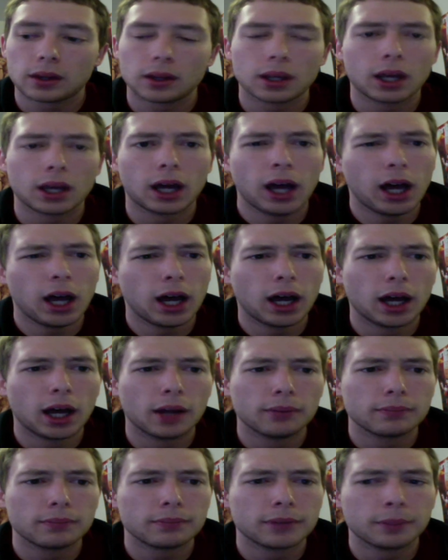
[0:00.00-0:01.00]

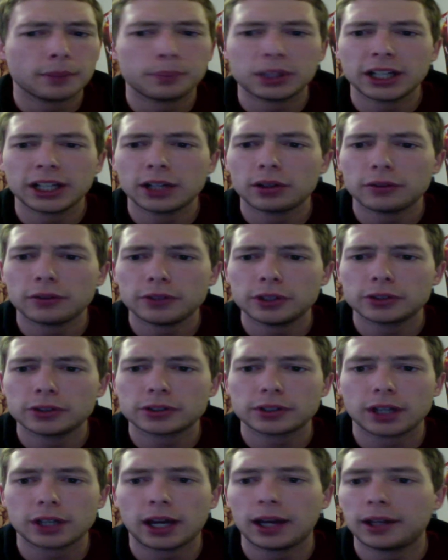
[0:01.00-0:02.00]
the player
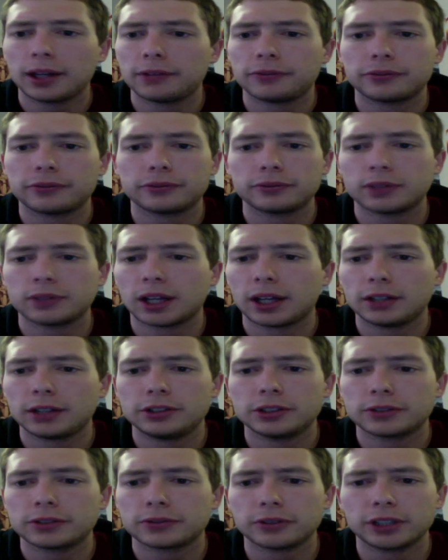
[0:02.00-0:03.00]
reviews. I
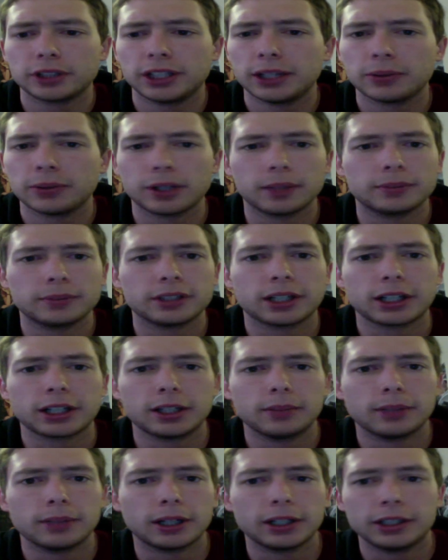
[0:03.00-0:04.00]
just forget what I'm talking
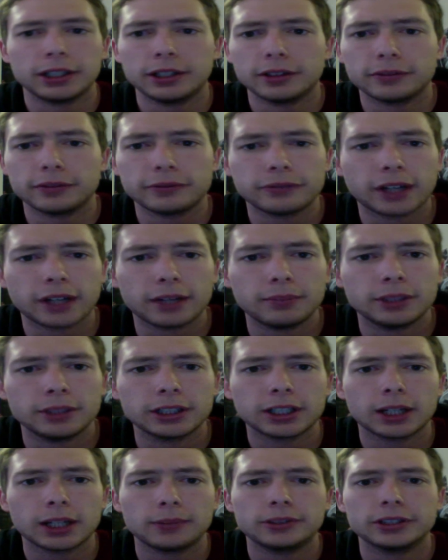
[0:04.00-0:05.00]
about in a 5-minute
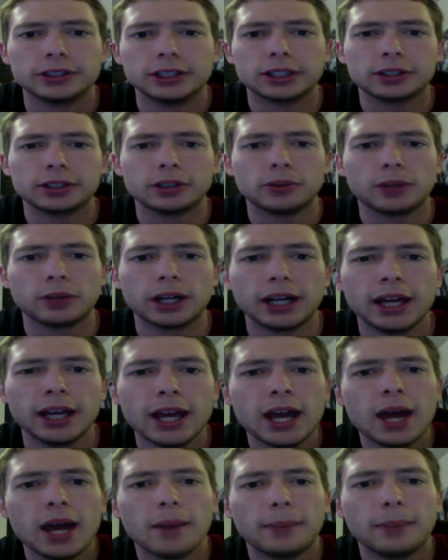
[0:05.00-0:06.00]
commentary. I don't know why.
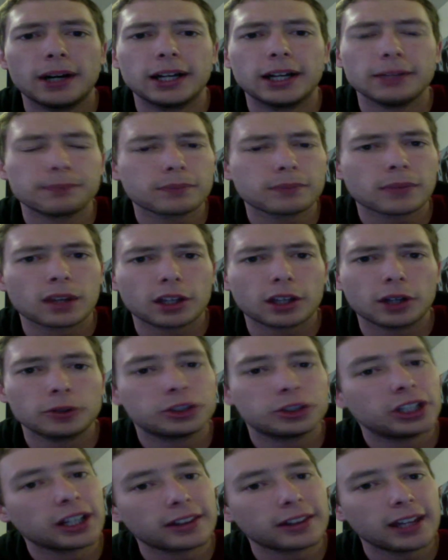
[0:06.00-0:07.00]
But go
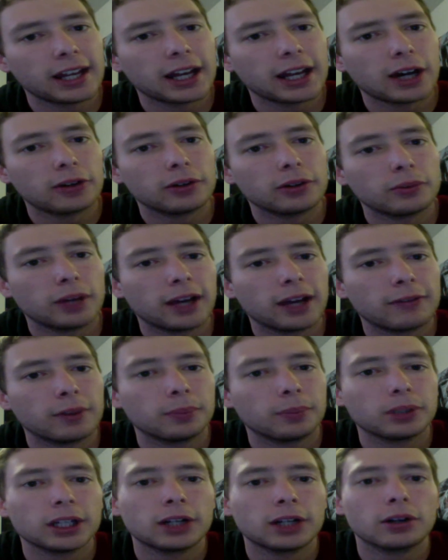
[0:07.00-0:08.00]
check that out. We'll have the
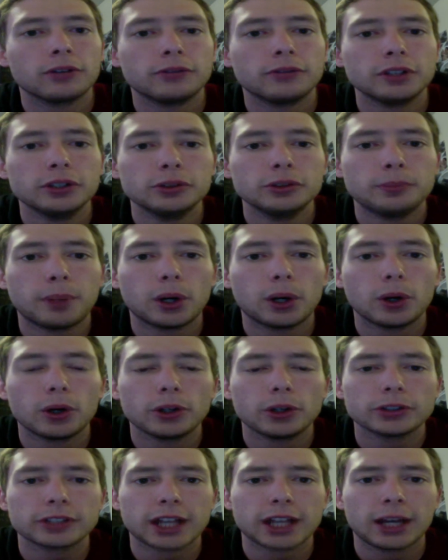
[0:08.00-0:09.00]
player review
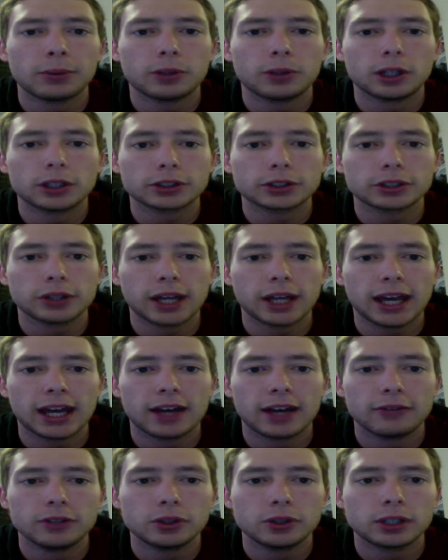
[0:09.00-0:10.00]
polls, and we'll also
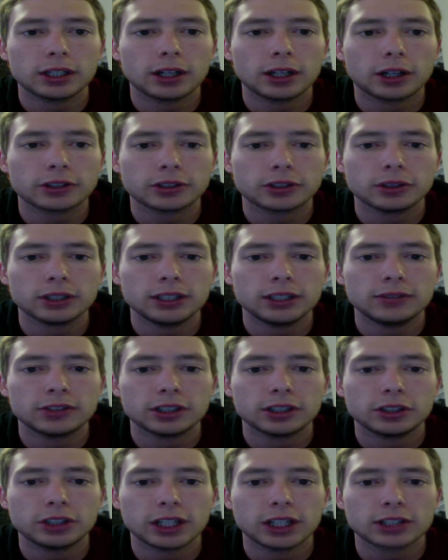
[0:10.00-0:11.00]
have, you can also leave
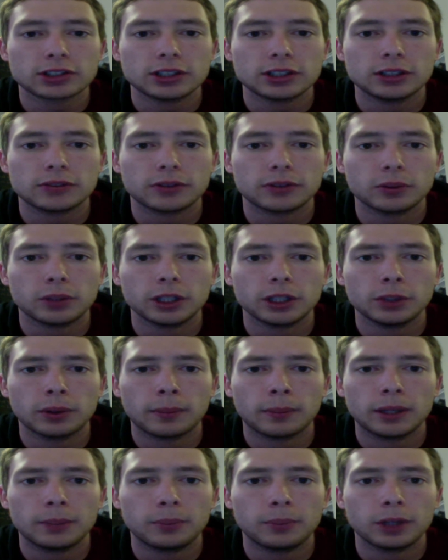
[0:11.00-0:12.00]
suggestions for what you want
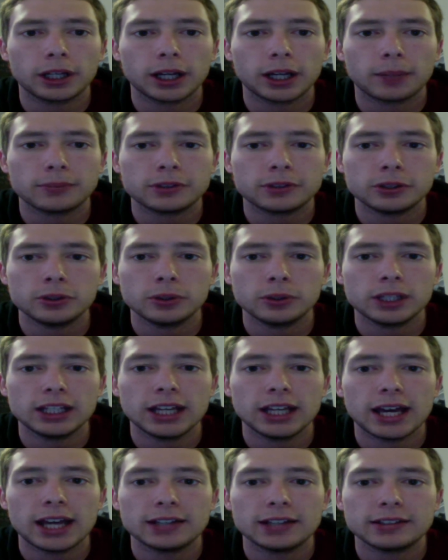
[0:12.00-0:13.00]
me to bring up to
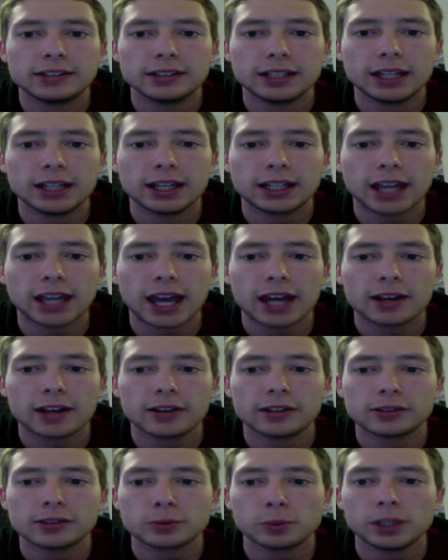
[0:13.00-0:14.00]
EA,
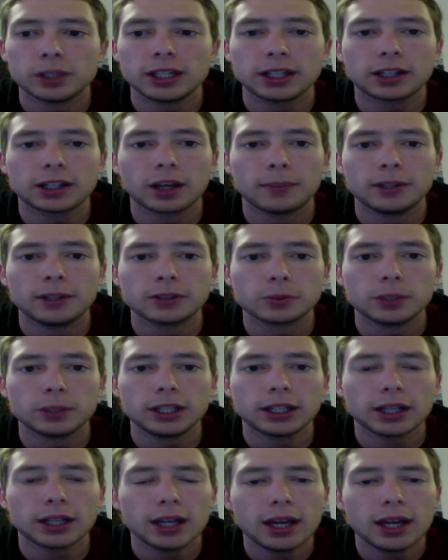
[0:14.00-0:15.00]
Canada coming this week.